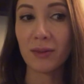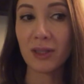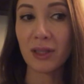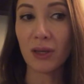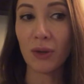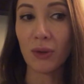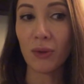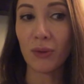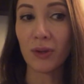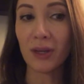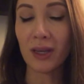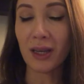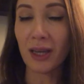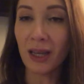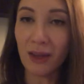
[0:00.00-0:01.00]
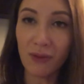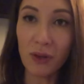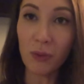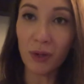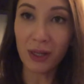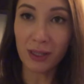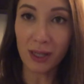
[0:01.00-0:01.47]
So, if
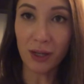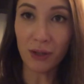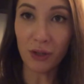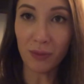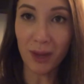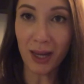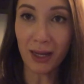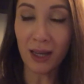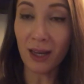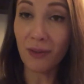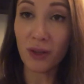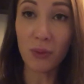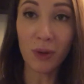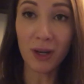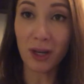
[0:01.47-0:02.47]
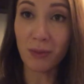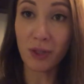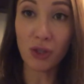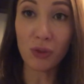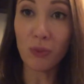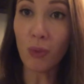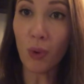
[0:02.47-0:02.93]
you want to tell your man, if you want him
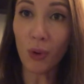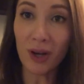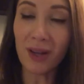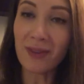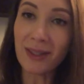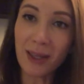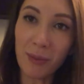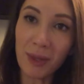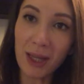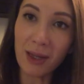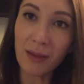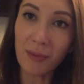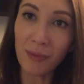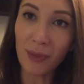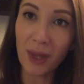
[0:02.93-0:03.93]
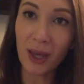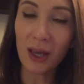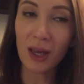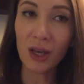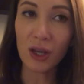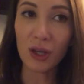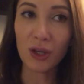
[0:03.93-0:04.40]
to do more of something,
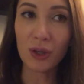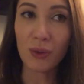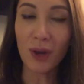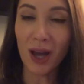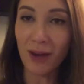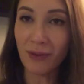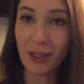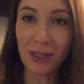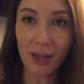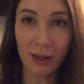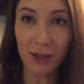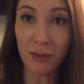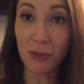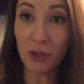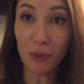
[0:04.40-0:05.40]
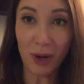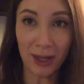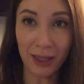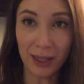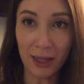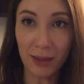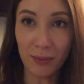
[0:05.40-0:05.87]
you have to tell him
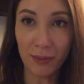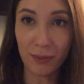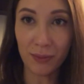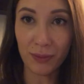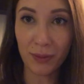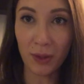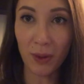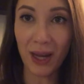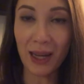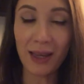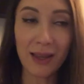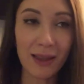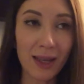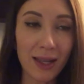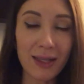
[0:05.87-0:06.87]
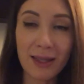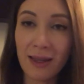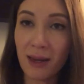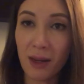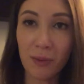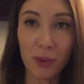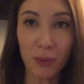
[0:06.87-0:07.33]
directly. Okay, that's
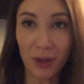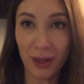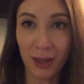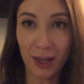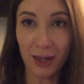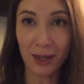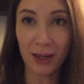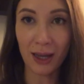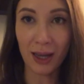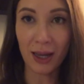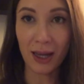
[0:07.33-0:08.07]
the number one thing.